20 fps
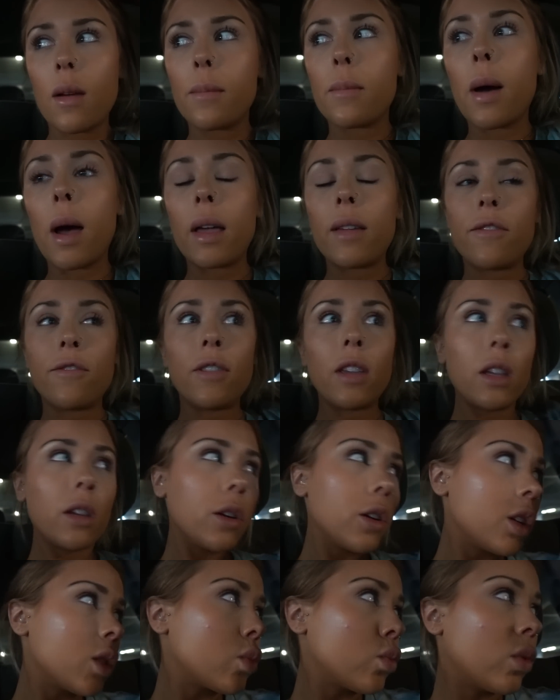my
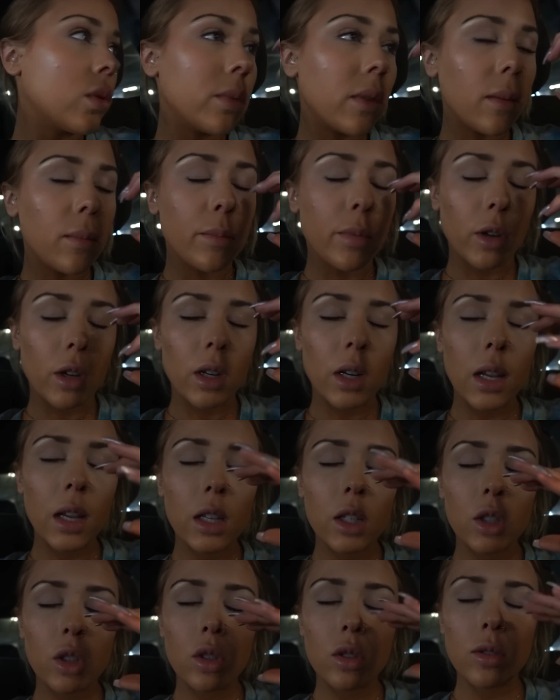fingers would be
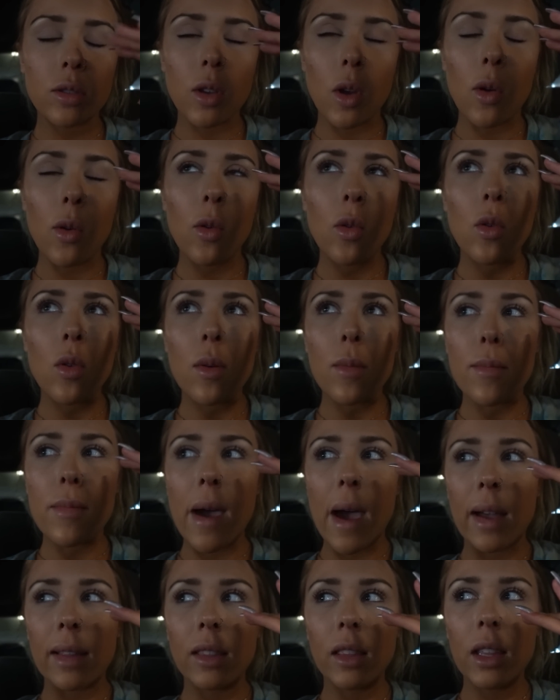burning so
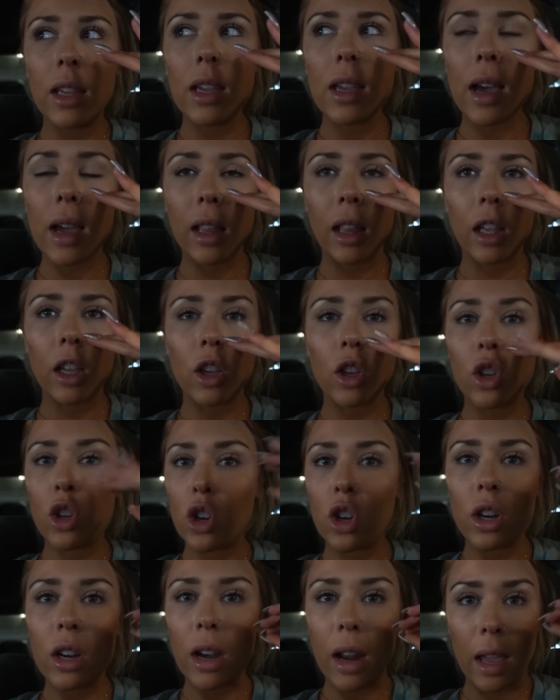badly I like
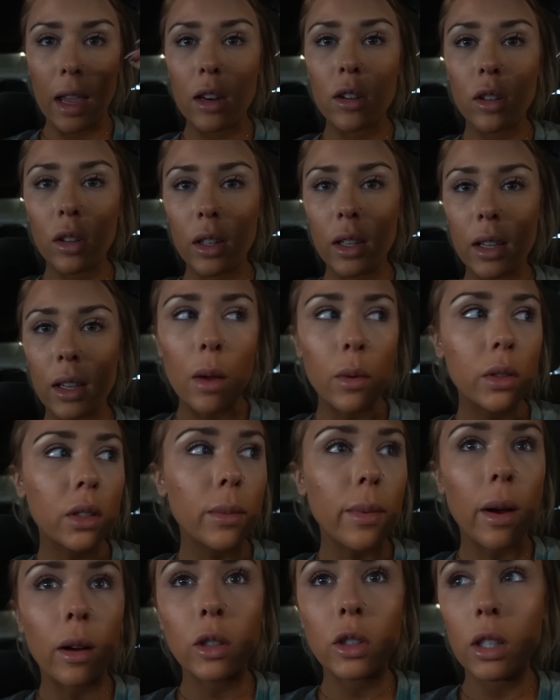couldn't handle it. I was
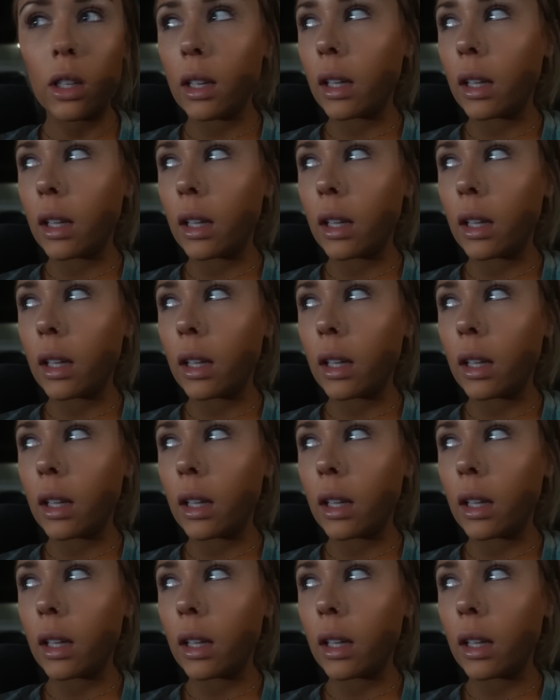about to